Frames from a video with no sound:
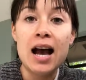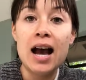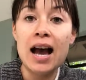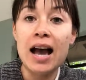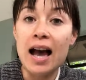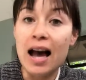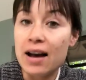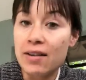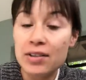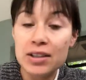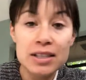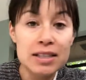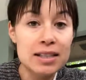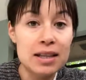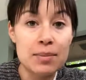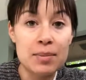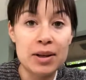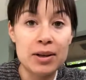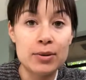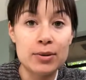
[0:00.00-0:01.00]
I haven't
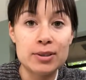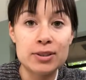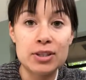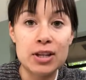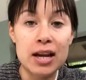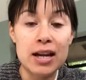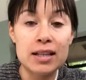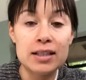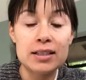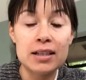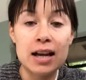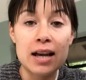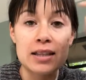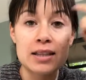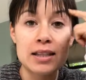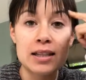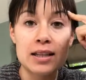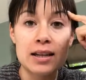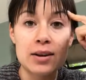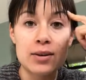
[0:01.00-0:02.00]
set my goals yet. I
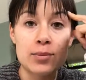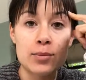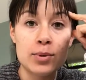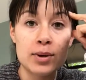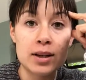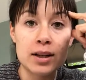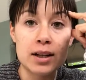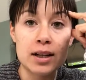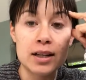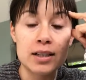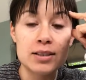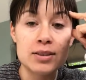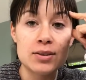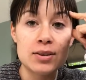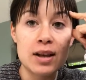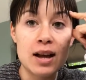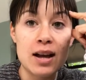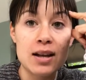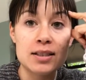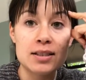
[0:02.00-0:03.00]
think we're going to do
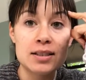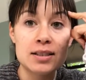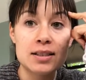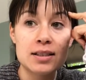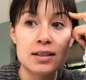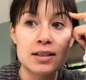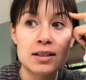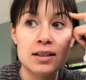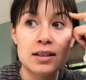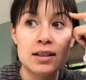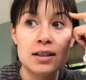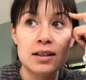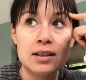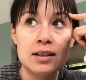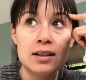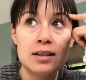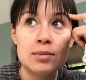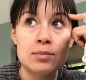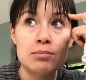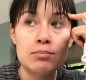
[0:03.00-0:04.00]
that
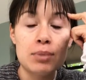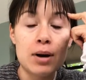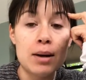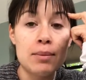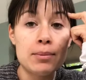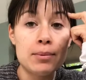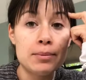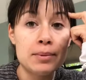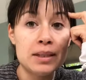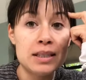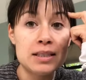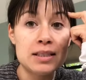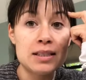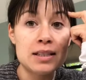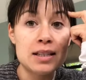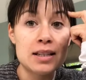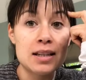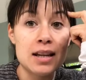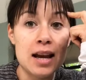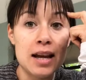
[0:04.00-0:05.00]
probably
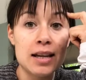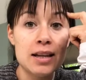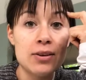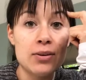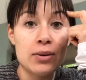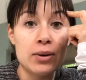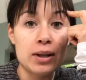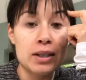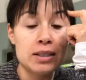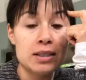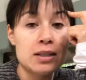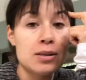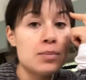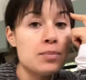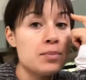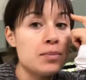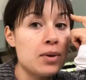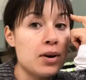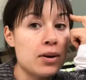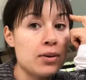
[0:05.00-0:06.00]
tonight or
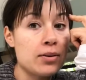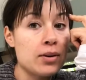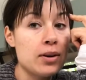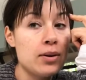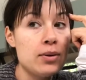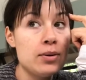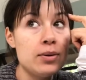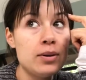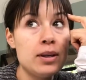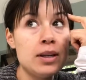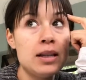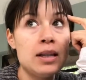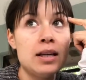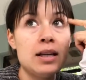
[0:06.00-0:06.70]
tomorrow.